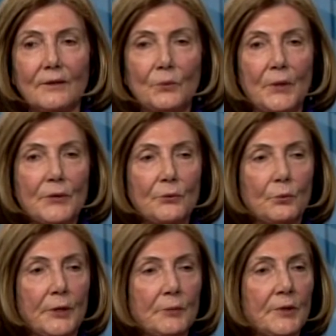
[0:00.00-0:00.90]
with
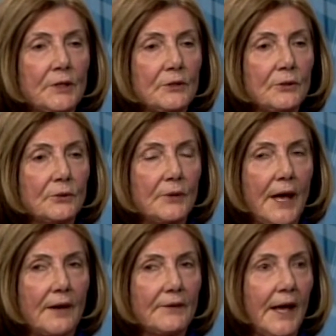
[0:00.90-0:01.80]
women who
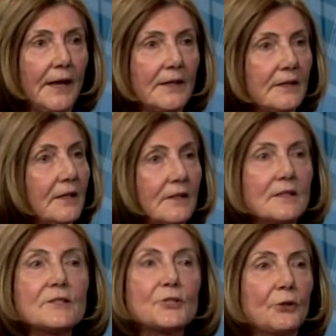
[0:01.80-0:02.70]
have had
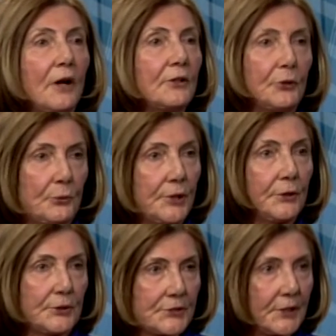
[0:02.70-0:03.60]
strong
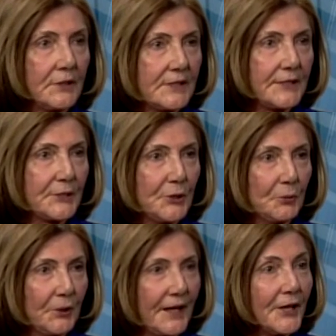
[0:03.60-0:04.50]
careers in
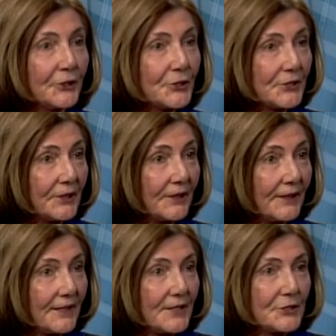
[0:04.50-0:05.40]
sustainable energy
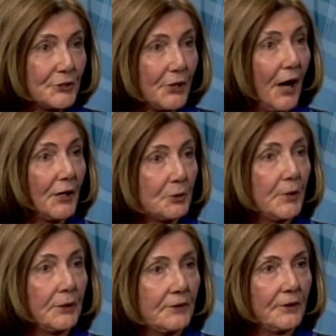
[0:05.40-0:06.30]
to talk
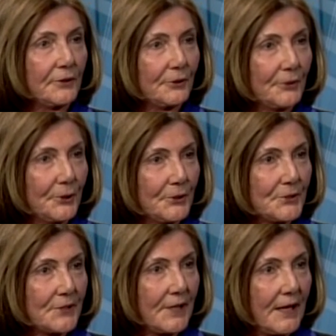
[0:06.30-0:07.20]
about their
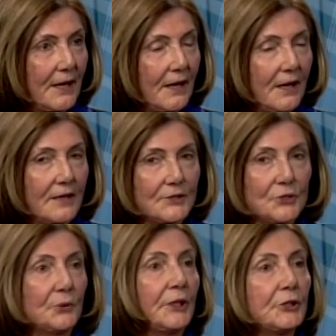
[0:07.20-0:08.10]
careers,
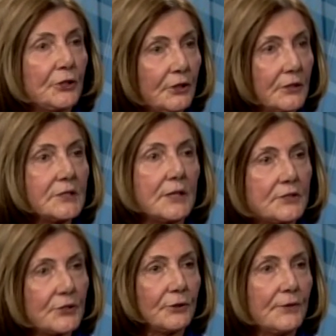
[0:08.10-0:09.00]
to encourage
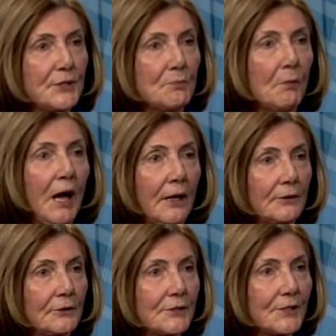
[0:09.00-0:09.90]
and serve as
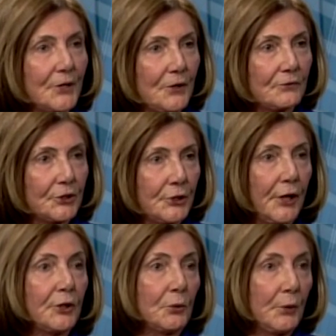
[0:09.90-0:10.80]
models for
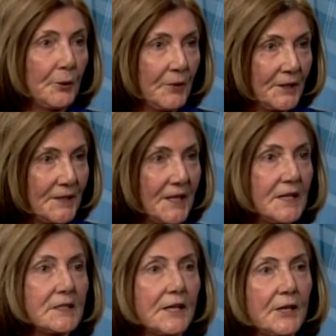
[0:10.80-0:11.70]
younger women
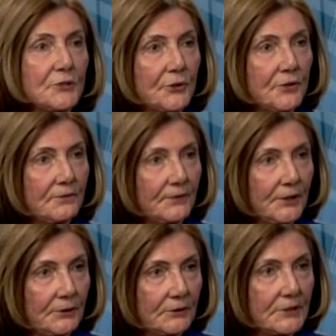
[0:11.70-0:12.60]
to enter the
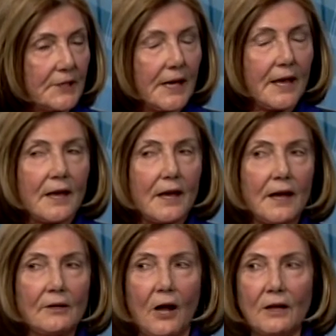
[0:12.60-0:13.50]
field,
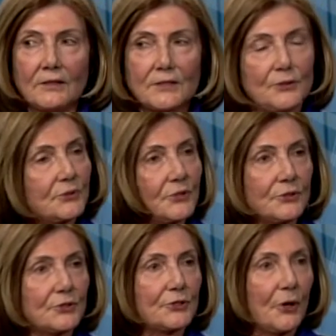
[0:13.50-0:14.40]
and also
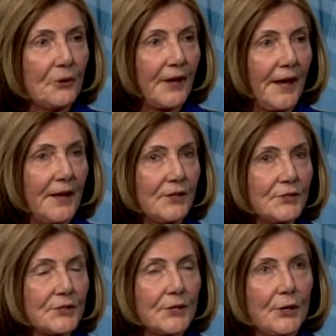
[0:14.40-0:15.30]
to
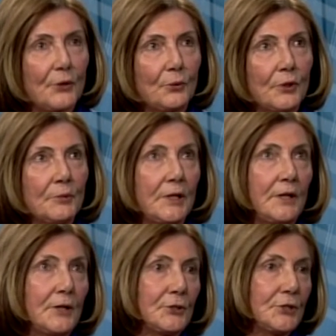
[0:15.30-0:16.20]
showcase women
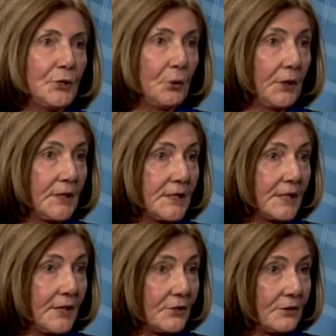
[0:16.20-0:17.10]
in energy
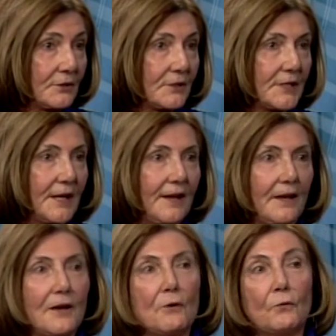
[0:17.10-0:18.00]
organizations.
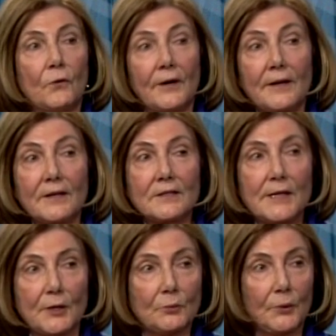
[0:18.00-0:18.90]
For
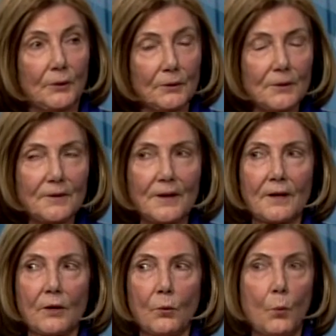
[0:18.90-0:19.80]
example,
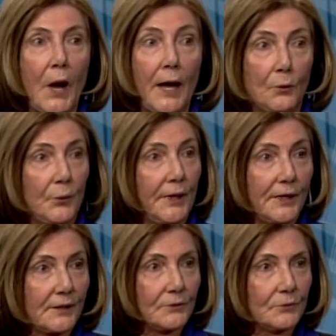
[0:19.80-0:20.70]

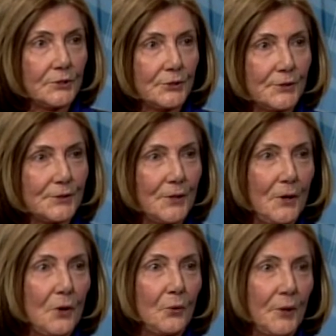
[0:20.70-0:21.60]
WOWI, which is
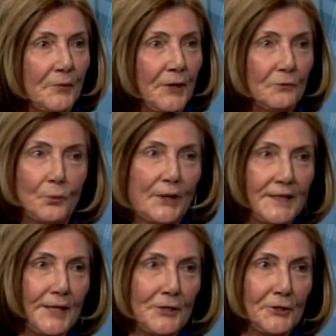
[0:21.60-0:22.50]
Women of
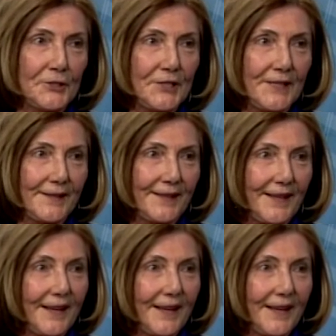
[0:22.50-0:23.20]
Wind Energy.